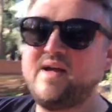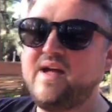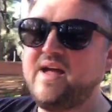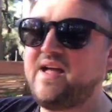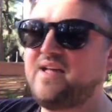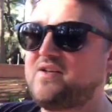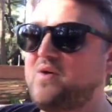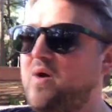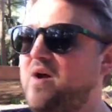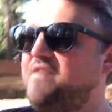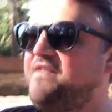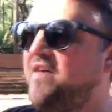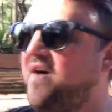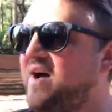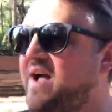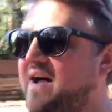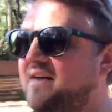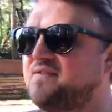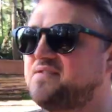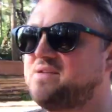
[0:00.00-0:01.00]
So if I
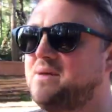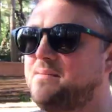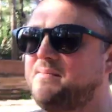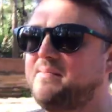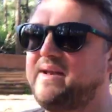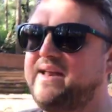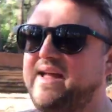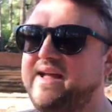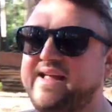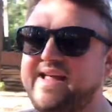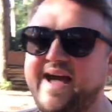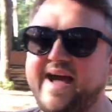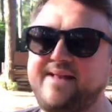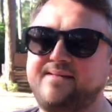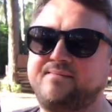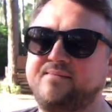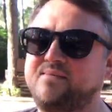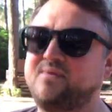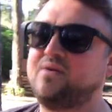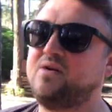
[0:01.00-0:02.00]
have somebody, again,
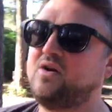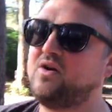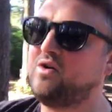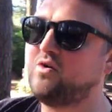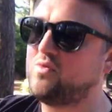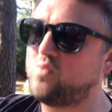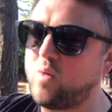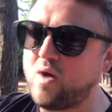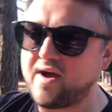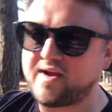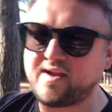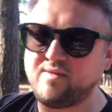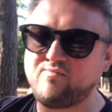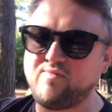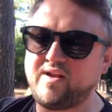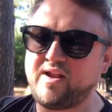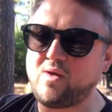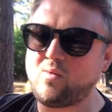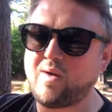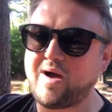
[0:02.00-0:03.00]
who's working
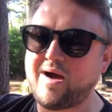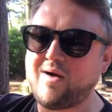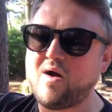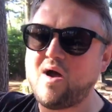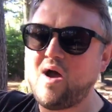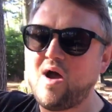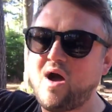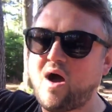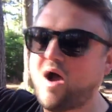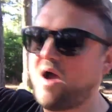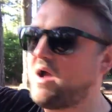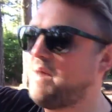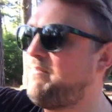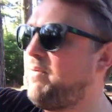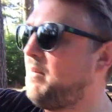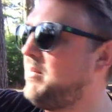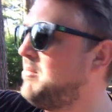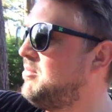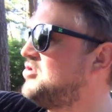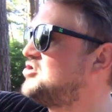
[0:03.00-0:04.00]
really well, I could pop
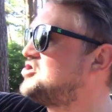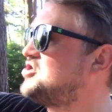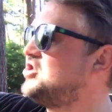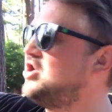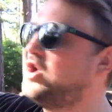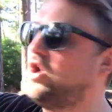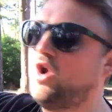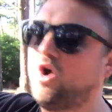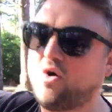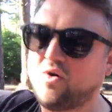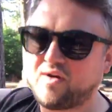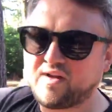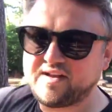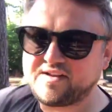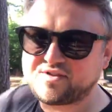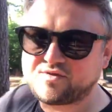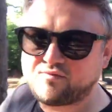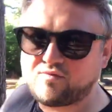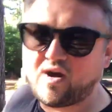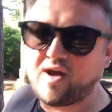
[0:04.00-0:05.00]
them onto the
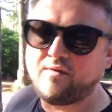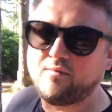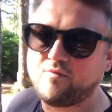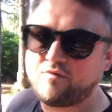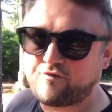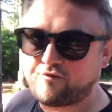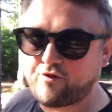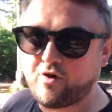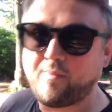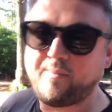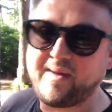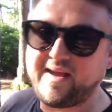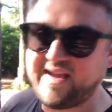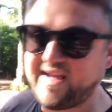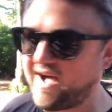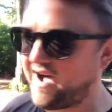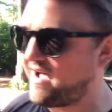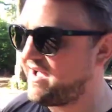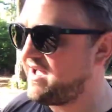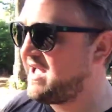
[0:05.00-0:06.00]
longest run from
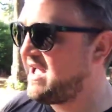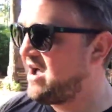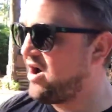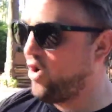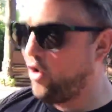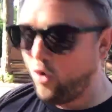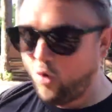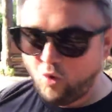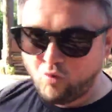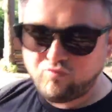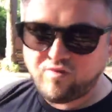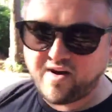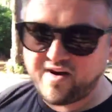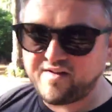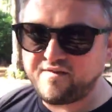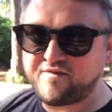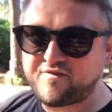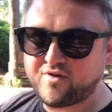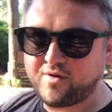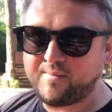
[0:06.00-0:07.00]
here, all running
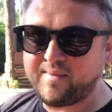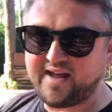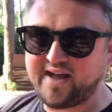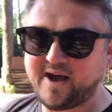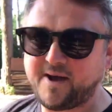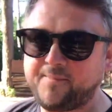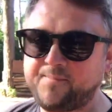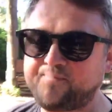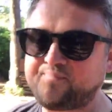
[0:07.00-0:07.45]
from here.